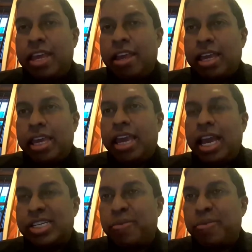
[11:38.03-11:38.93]
he
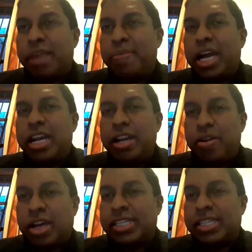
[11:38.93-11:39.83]
has to be remanded into
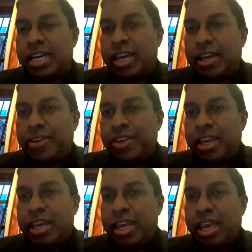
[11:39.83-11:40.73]
custody.
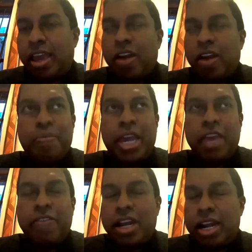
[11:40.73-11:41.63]
He cannot be
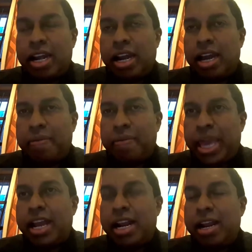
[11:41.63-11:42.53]
given
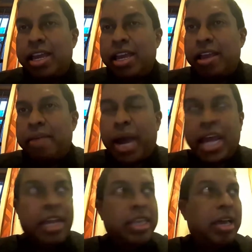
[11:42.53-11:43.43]
bail by
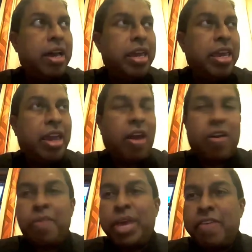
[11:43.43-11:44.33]

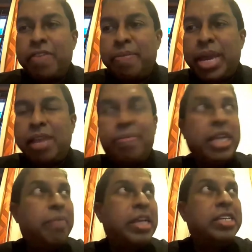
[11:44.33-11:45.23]

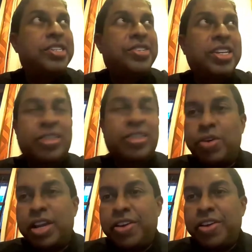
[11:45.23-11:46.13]
the magistrate's court.
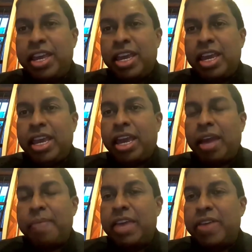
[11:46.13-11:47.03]
He can
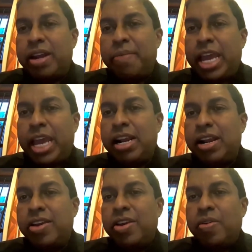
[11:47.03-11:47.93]
be given bail
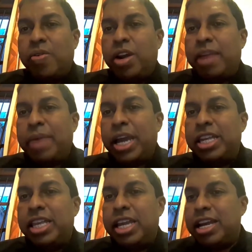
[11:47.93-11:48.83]
only by
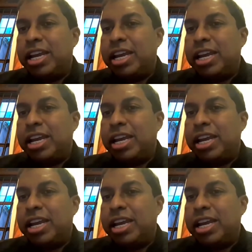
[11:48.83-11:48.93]
the